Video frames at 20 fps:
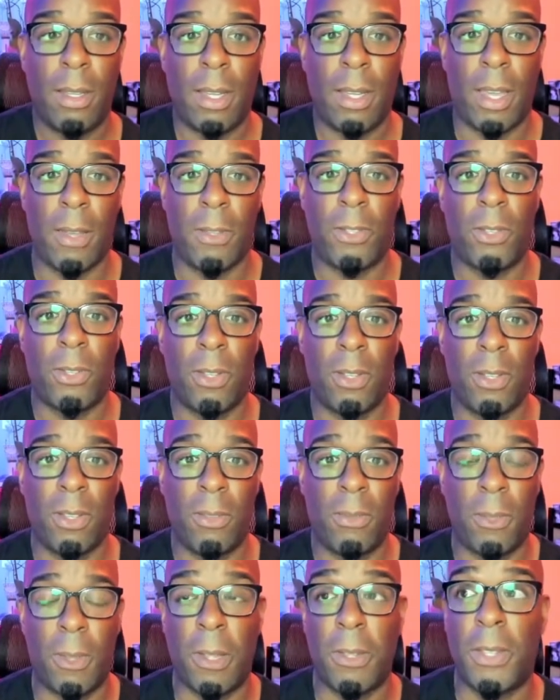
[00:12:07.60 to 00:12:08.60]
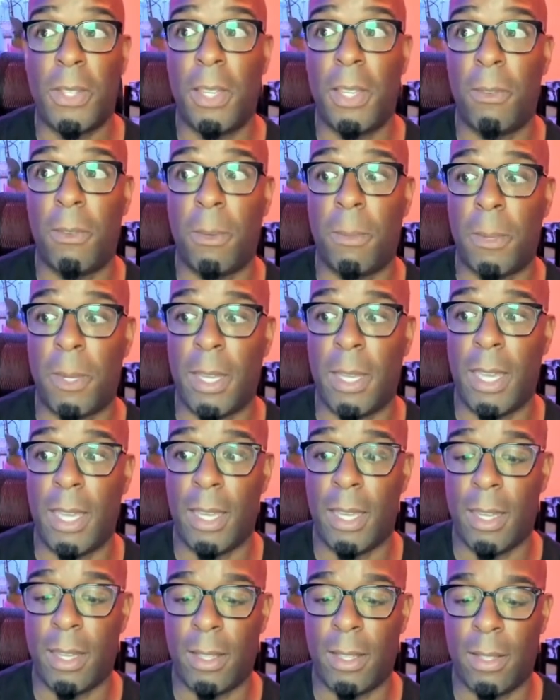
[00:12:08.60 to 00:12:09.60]
I saw no faults either, but
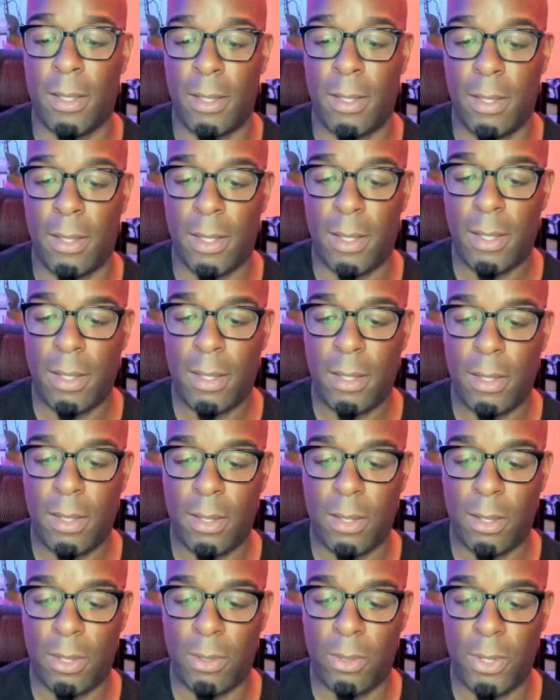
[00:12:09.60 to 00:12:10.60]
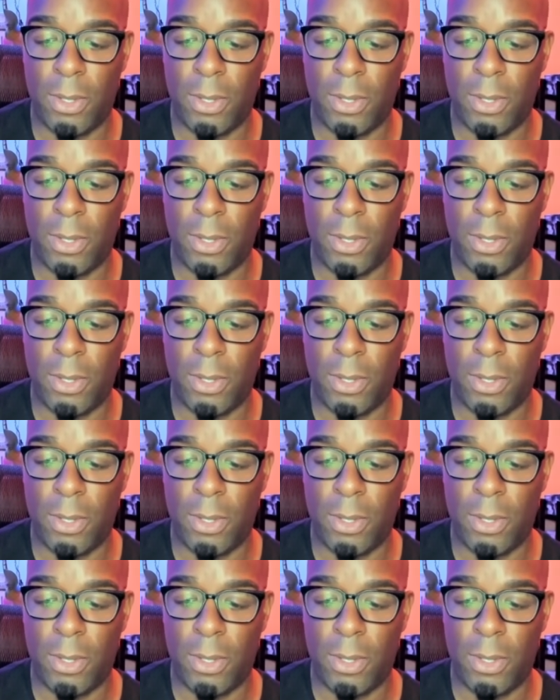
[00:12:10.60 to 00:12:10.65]
again, you know,